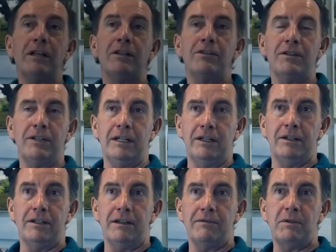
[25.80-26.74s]
very interesting
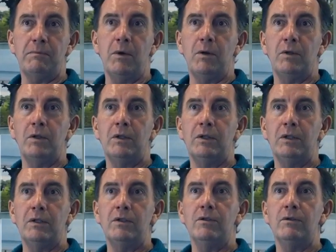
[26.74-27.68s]
because I've
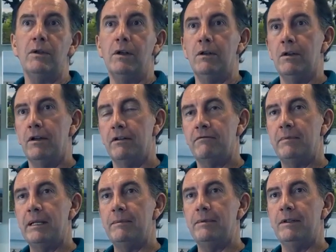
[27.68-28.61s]
spoken to a lot of
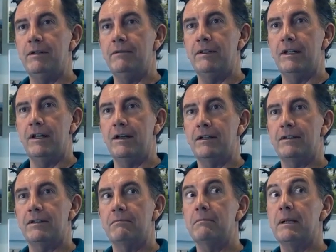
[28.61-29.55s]
people over the
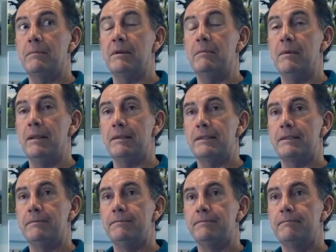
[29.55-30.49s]
last couple of
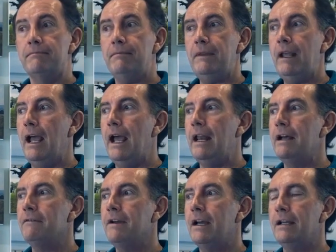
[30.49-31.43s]
months, and
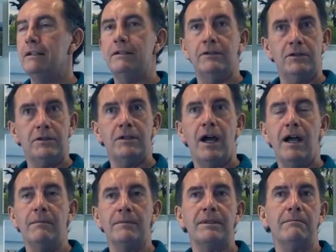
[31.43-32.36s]
I've had good
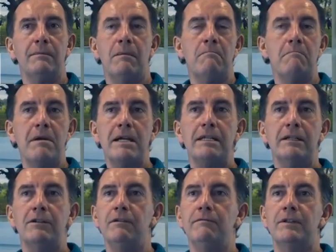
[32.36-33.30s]
times, some amazing
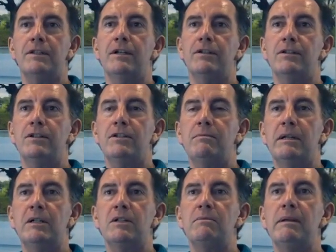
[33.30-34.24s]
conversations,
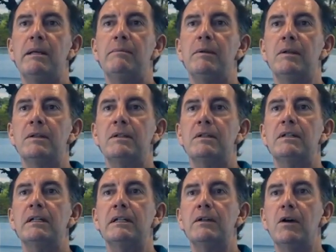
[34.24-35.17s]
because people are
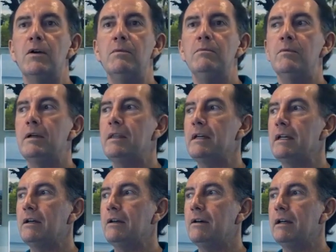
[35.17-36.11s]
sitting at home where
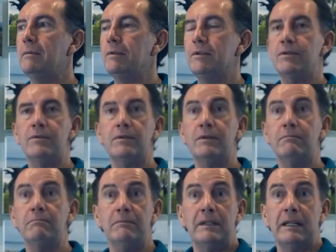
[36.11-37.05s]
they are able to
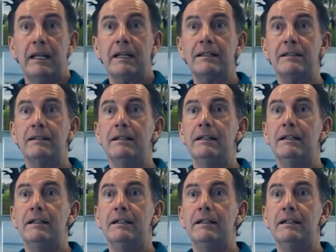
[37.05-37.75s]
connect.